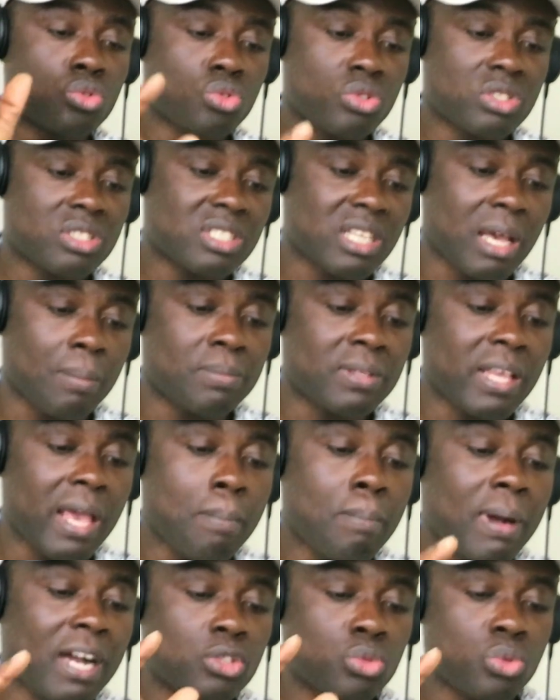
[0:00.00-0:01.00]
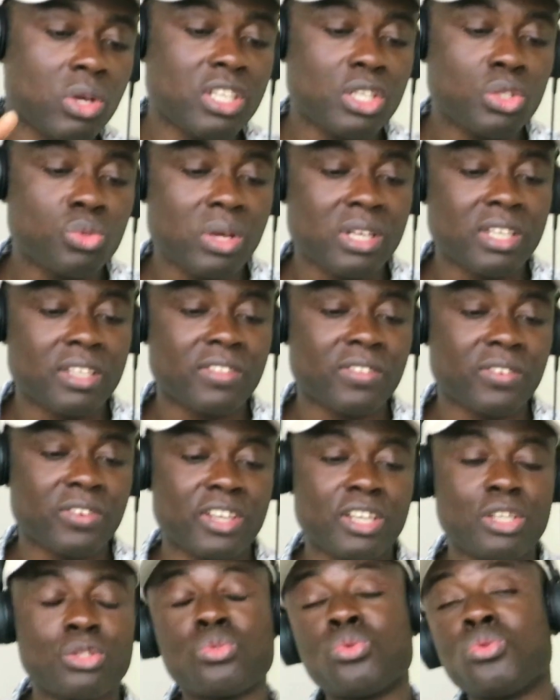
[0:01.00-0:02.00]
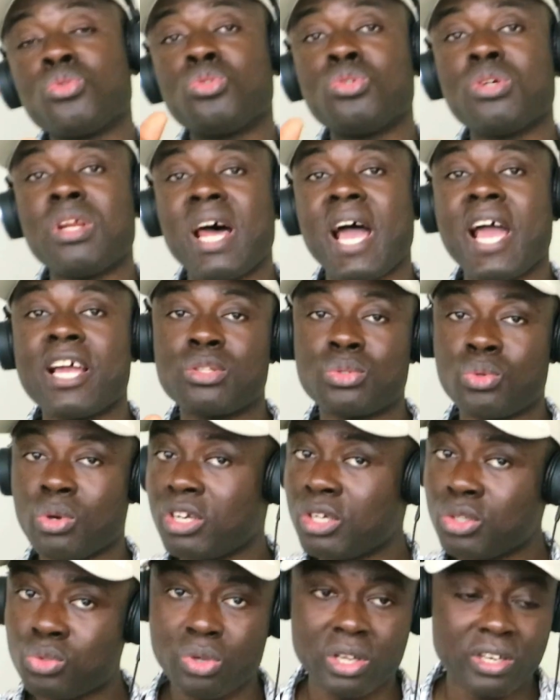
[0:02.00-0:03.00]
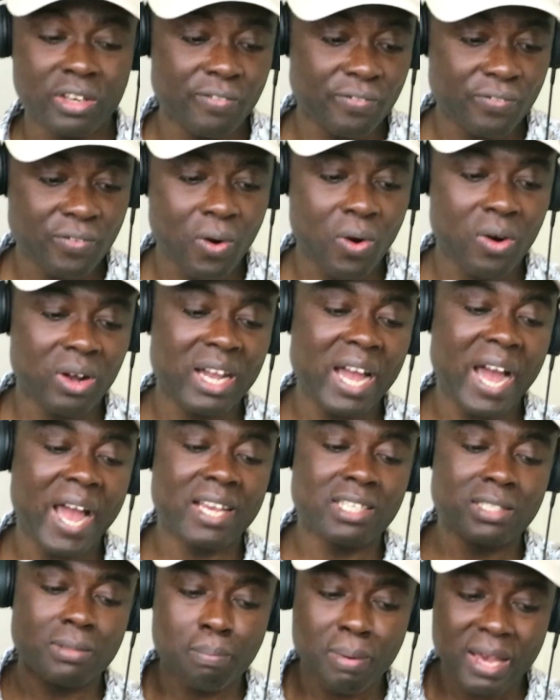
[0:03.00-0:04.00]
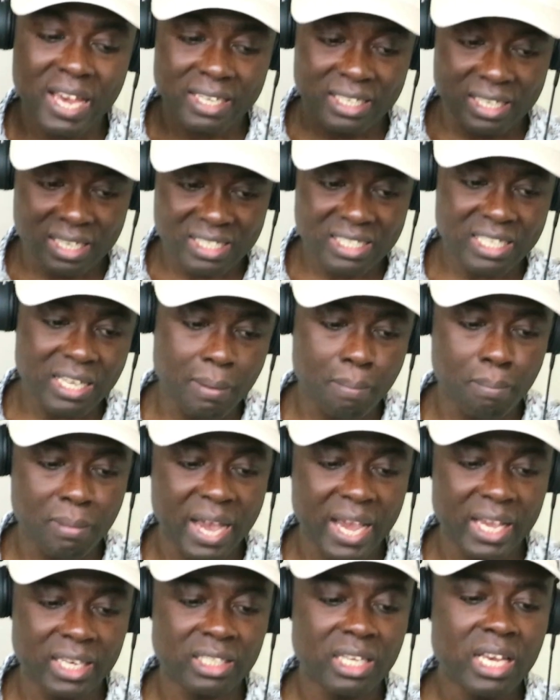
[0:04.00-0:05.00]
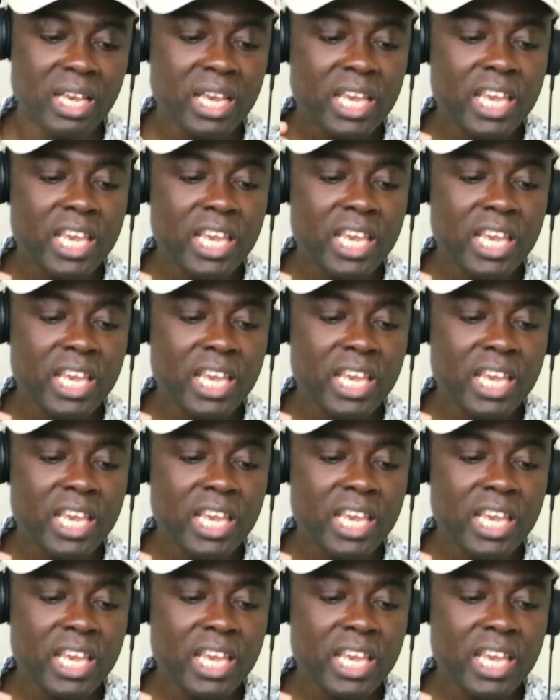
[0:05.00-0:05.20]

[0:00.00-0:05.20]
September 2023 to July 2024. Guys, bear this in mind.